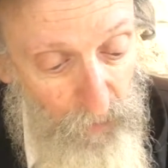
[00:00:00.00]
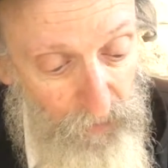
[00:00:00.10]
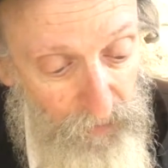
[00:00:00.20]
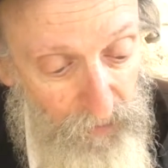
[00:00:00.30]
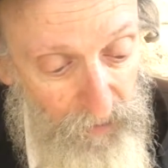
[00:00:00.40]

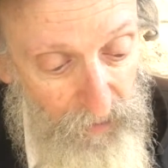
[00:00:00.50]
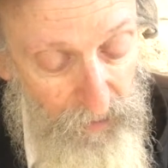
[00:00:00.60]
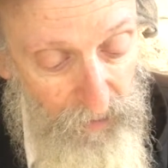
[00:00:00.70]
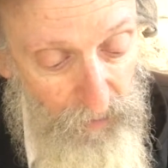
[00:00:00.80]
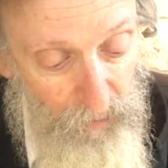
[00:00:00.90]
with
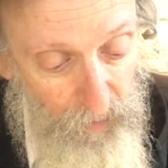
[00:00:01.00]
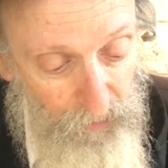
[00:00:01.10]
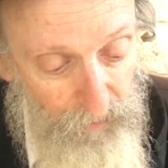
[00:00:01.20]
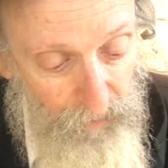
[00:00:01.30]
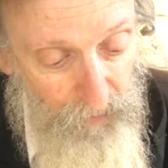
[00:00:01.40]

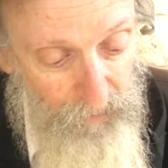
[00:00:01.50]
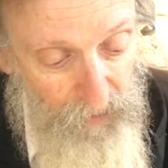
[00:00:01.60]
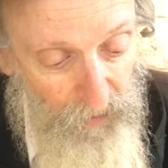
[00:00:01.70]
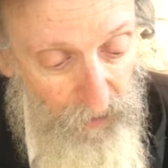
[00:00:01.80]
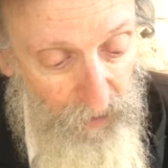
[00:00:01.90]

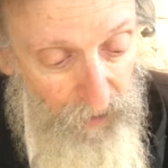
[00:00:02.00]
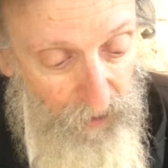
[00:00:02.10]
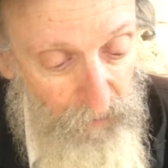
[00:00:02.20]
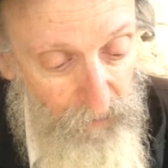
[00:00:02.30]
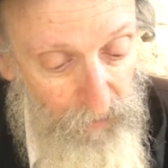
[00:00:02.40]
Zach and the cave of